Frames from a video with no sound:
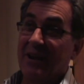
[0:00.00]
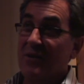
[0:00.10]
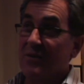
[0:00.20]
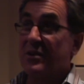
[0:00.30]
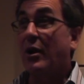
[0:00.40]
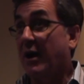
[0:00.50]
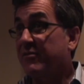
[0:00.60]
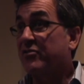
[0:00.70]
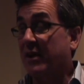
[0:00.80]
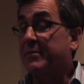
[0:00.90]
And you know,
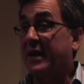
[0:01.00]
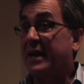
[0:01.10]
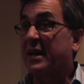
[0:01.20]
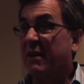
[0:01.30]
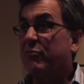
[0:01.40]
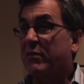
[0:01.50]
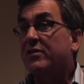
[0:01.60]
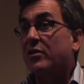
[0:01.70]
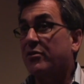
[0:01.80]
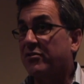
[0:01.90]
obviously I'm getting enough
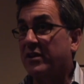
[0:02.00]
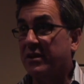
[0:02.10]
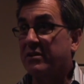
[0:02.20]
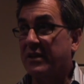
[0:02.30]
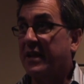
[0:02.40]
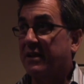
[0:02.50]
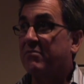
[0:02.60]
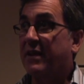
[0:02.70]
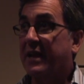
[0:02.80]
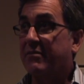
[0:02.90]
reviews that
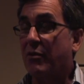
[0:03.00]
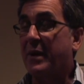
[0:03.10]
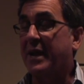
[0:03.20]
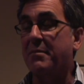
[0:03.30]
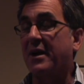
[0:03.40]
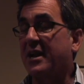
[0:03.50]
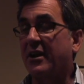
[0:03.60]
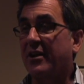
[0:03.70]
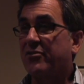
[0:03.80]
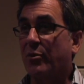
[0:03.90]
they're making money
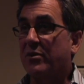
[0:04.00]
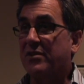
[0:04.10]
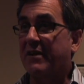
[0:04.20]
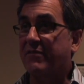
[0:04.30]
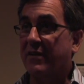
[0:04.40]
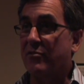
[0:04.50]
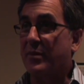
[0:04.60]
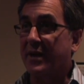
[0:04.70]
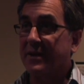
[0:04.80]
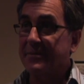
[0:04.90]
on it, so it works out for
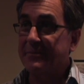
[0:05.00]
everybody.